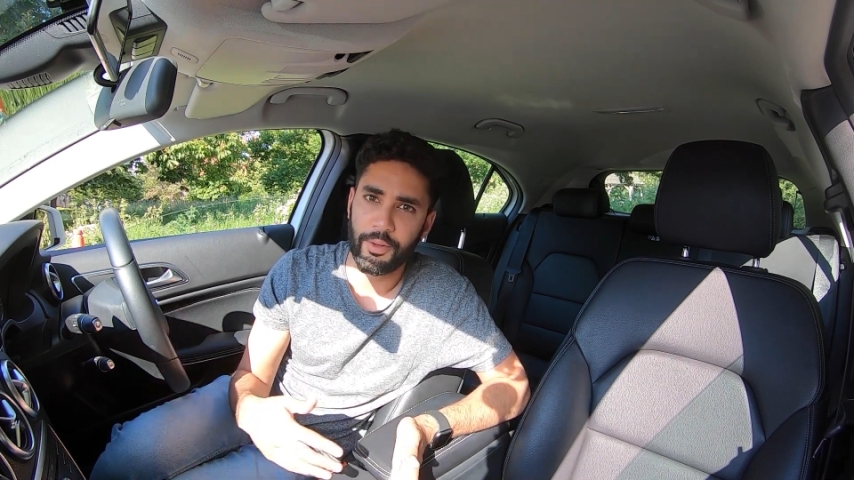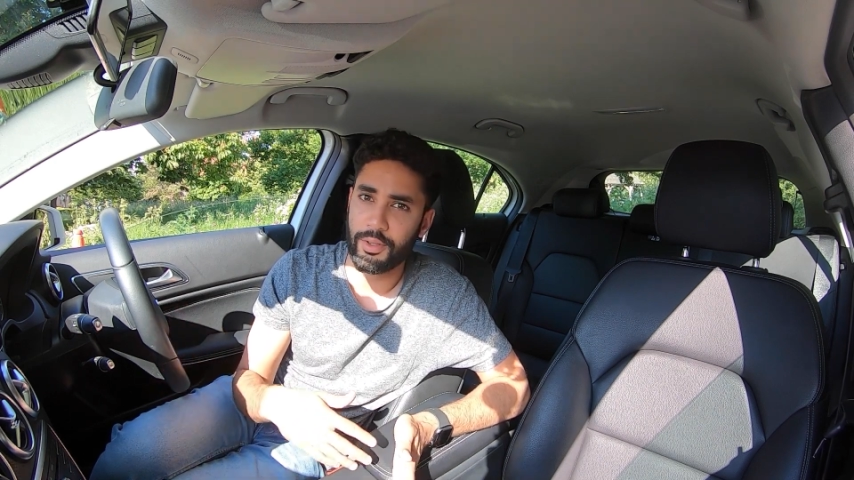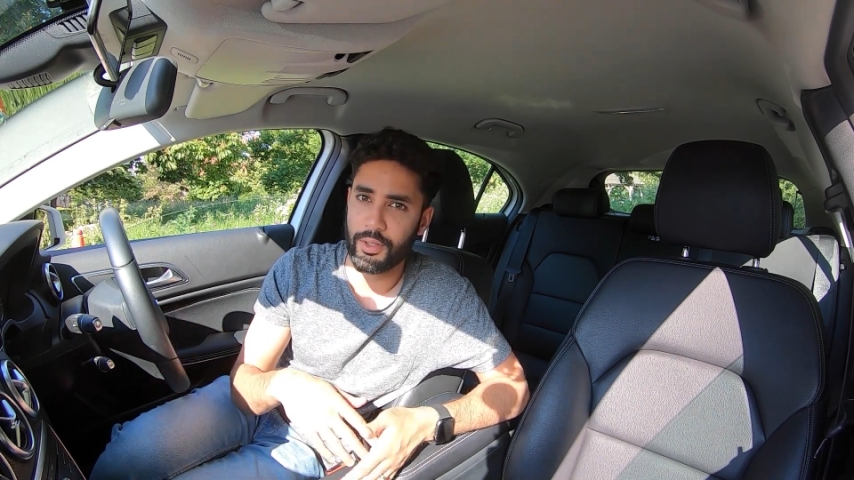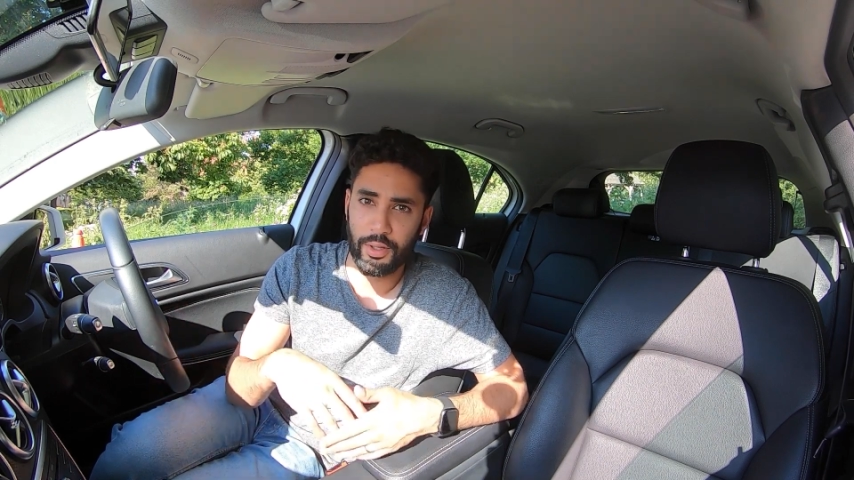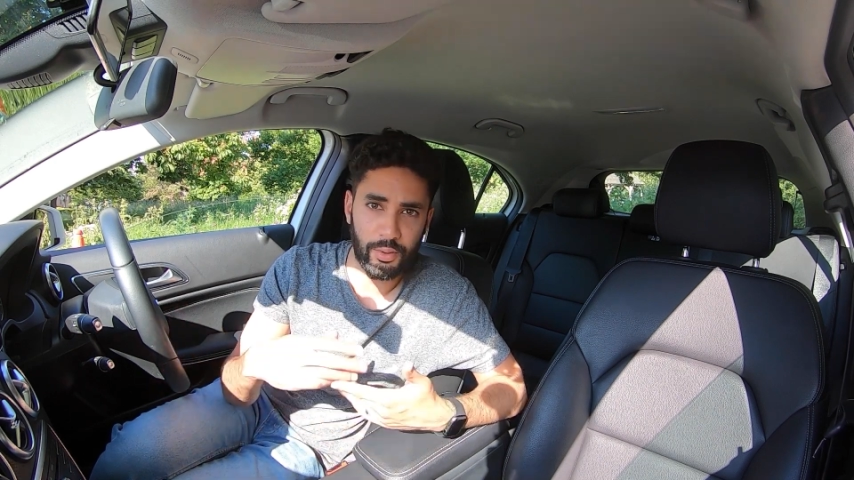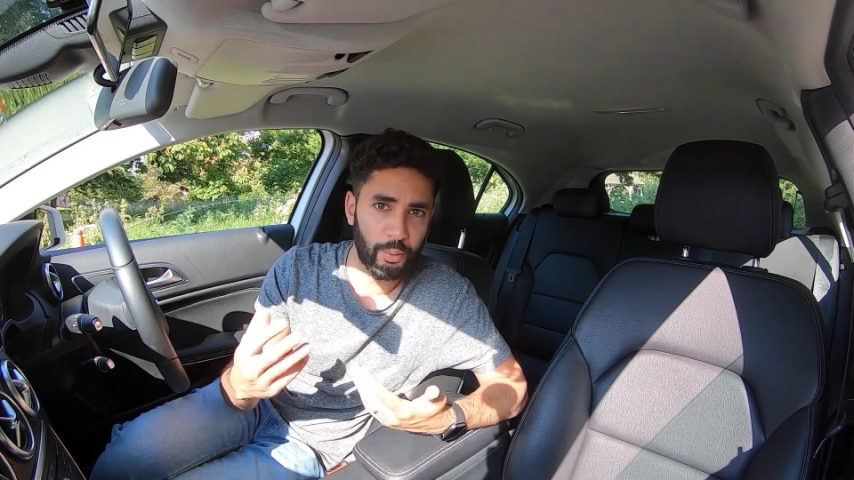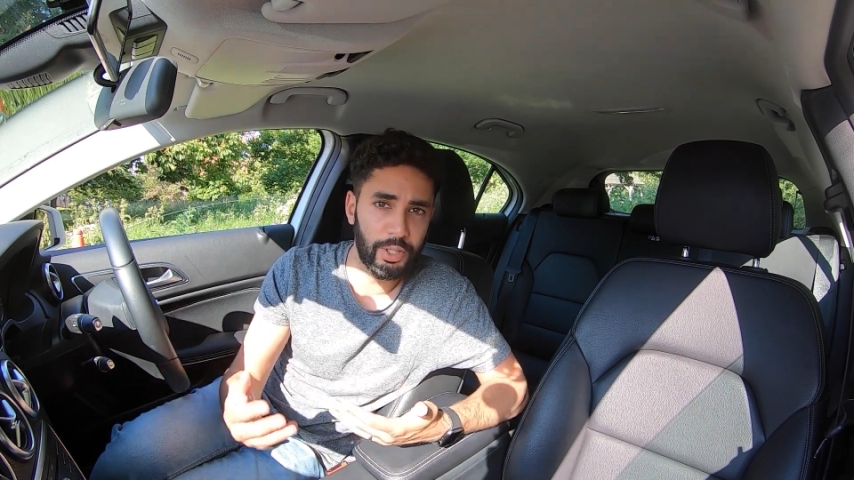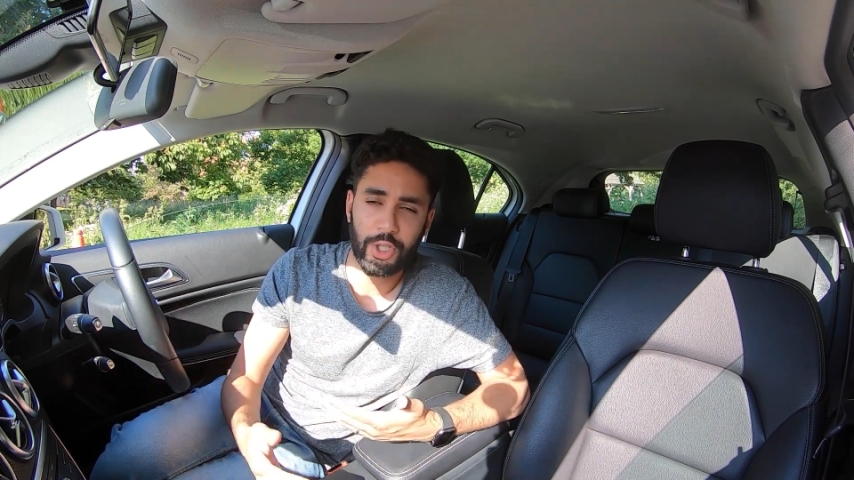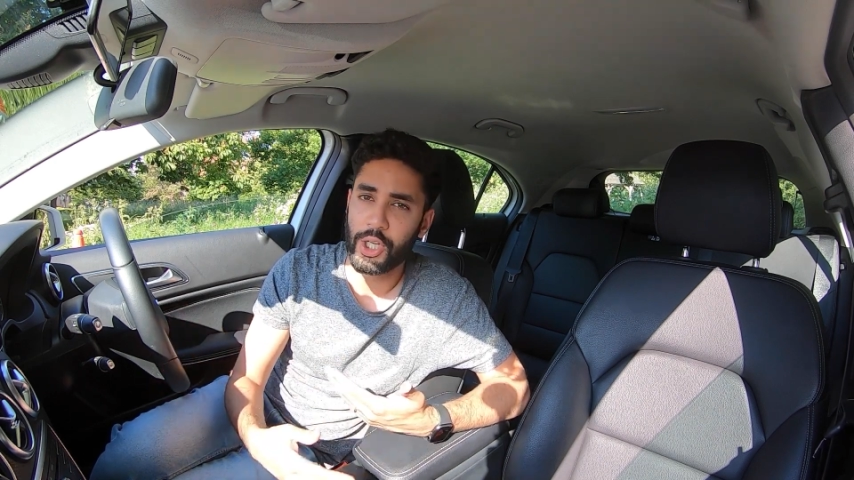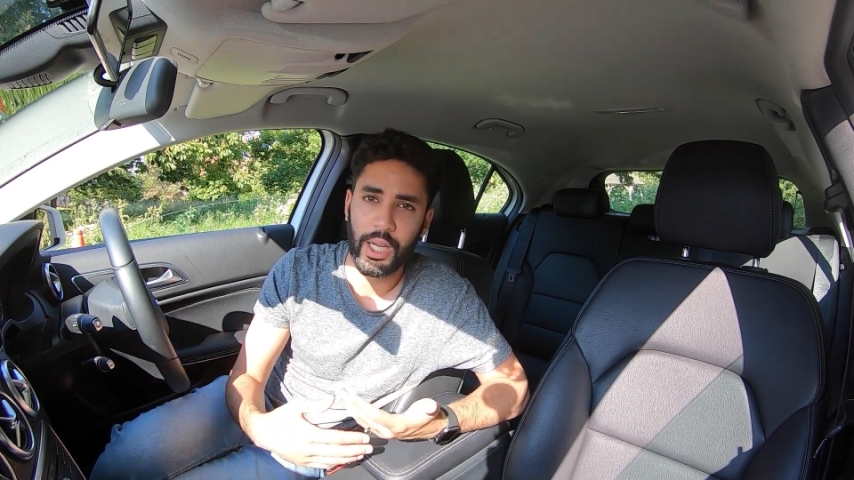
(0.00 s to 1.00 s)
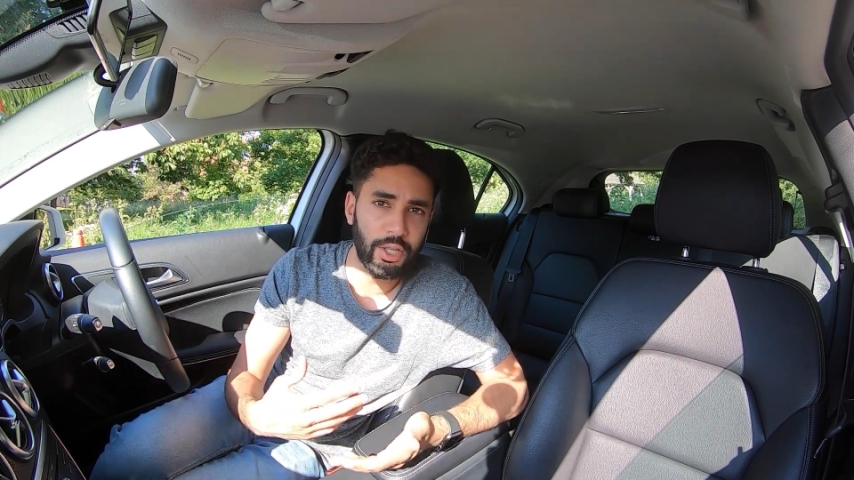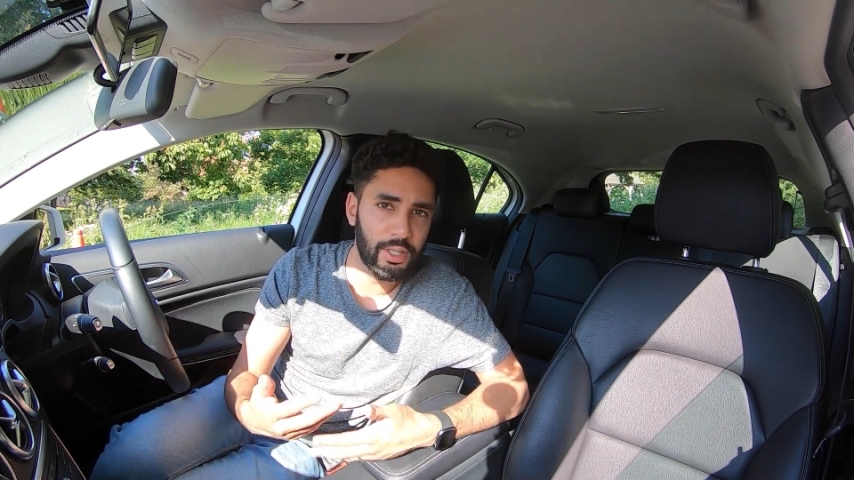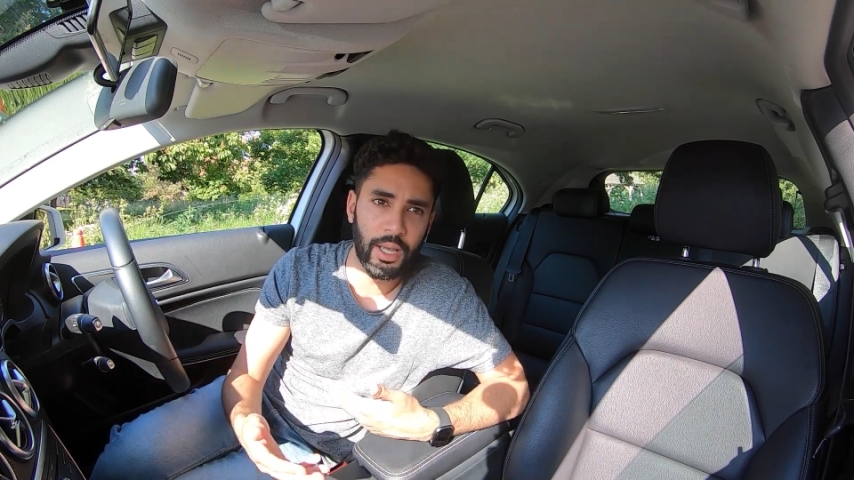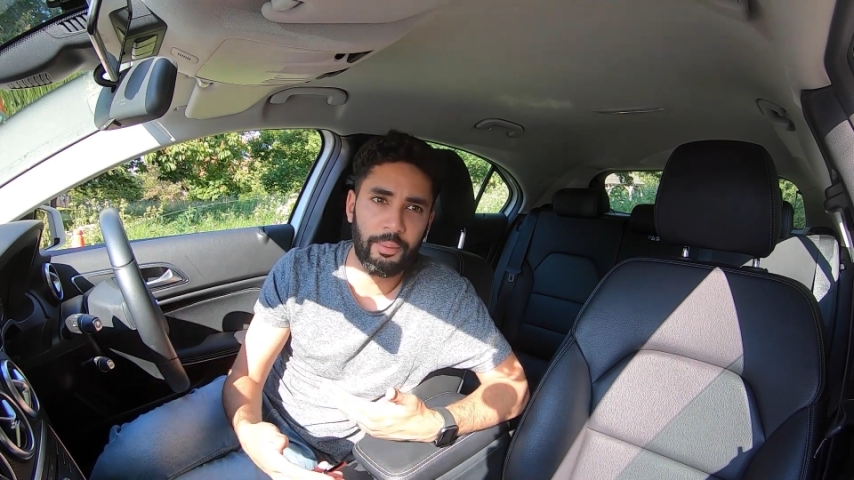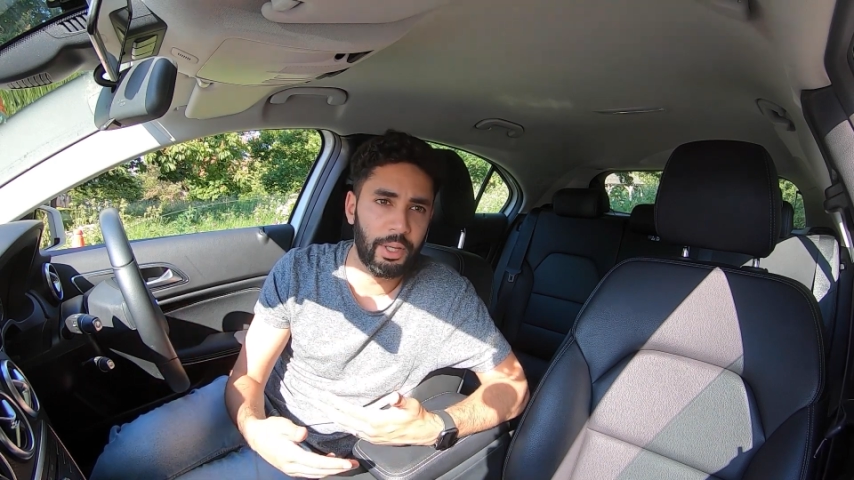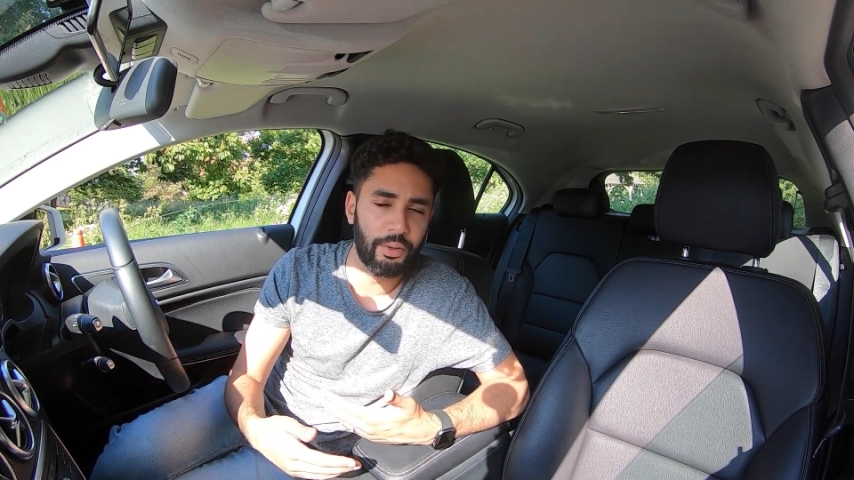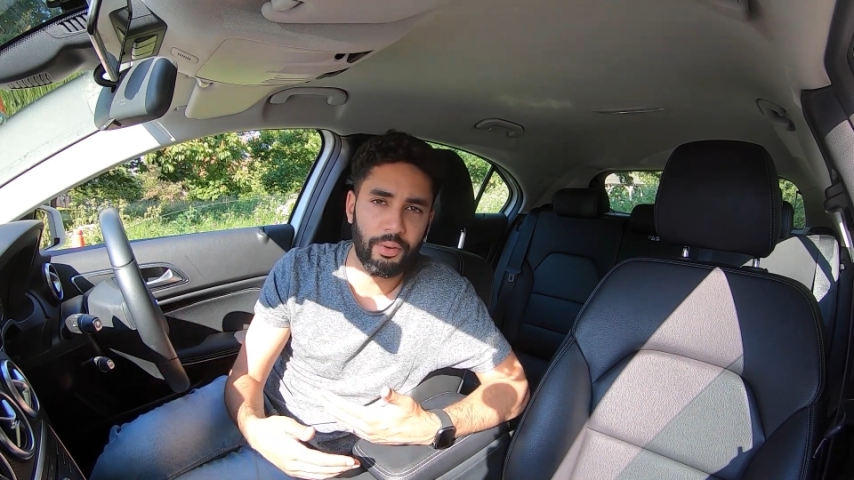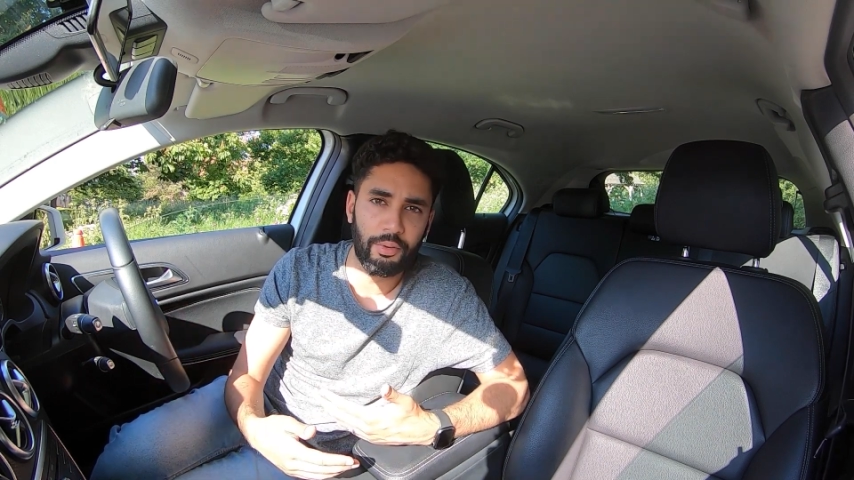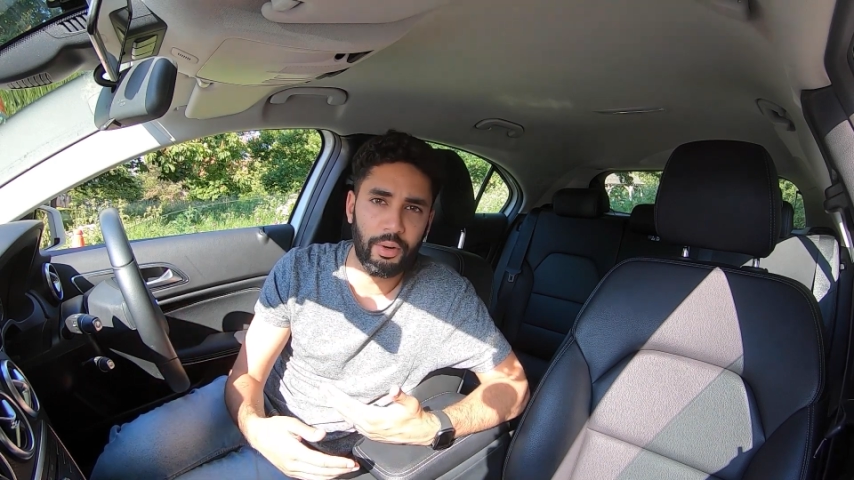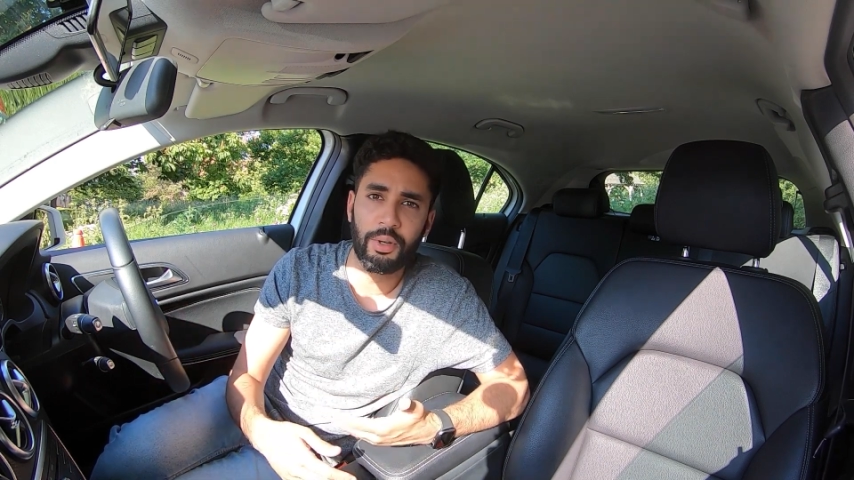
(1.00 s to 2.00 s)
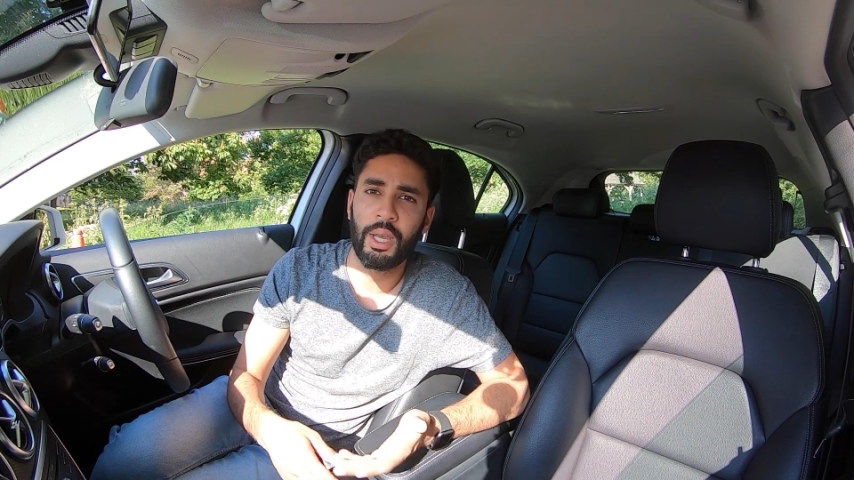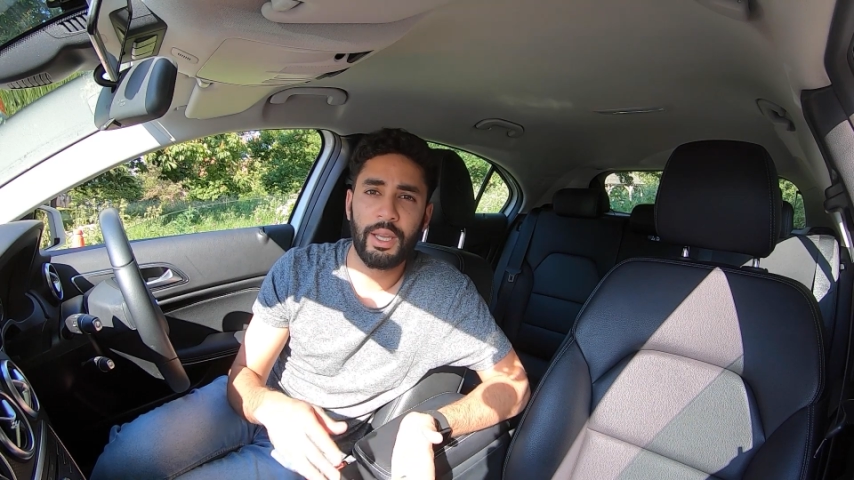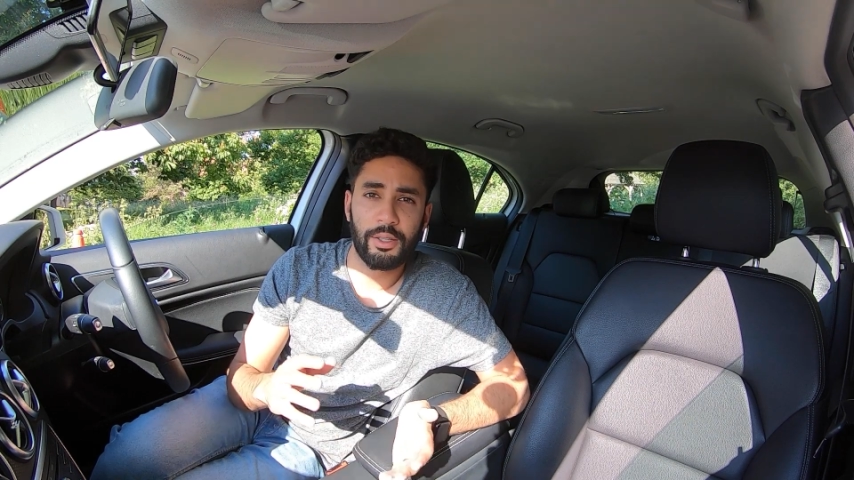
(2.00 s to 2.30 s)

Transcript: because there's always changes happening on the road.